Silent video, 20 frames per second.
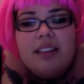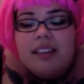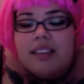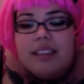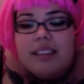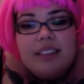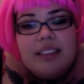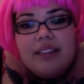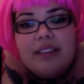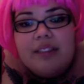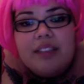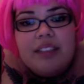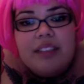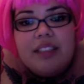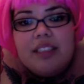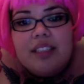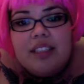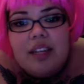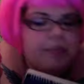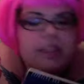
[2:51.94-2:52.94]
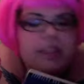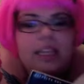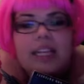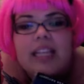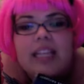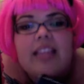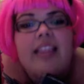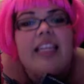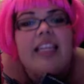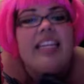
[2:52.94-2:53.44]
San Francisco.
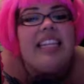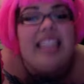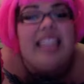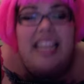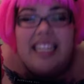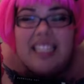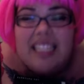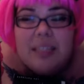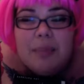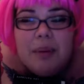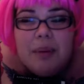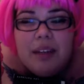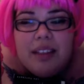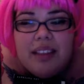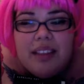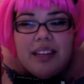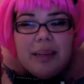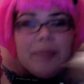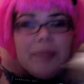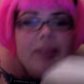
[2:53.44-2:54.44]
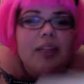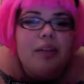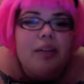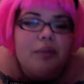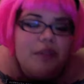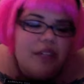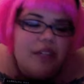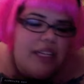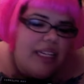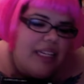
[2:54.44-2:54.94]
The next book that I'm
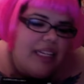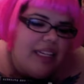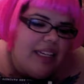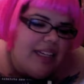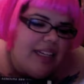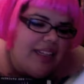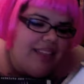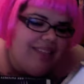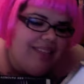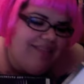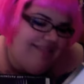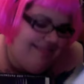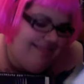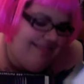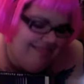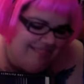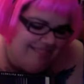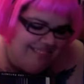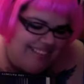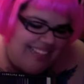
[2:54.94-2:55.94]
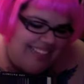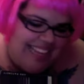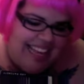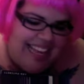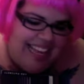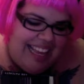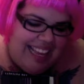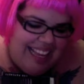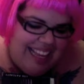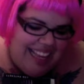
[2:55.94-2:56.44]
gonna read
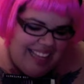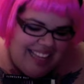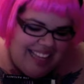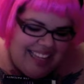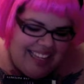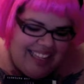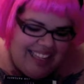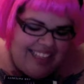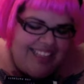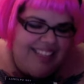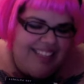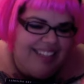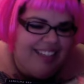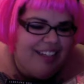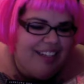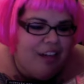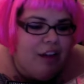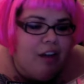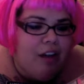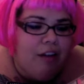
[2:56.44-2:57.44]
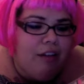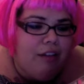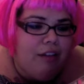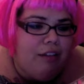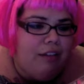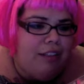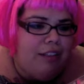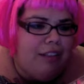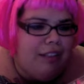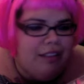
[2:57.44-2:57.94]
is
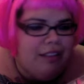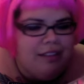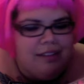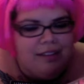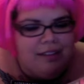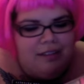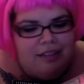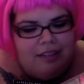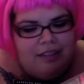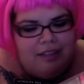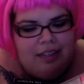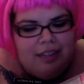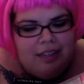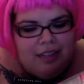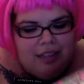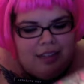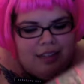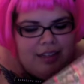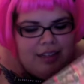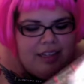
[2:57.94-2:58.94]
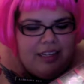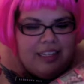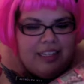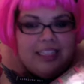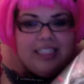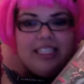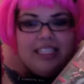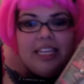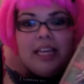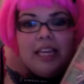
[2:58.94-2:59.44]
called
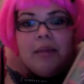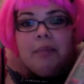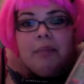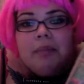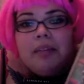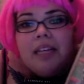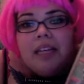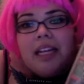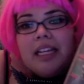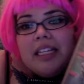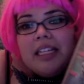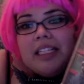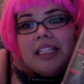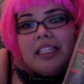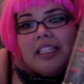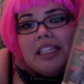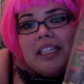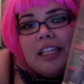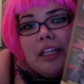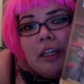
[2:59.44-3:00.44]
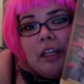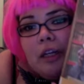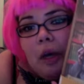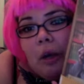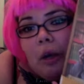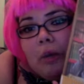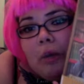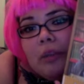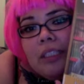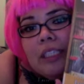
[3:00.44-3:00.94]
Tim Gunn's
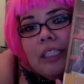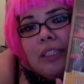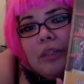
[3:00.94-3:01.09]
Golden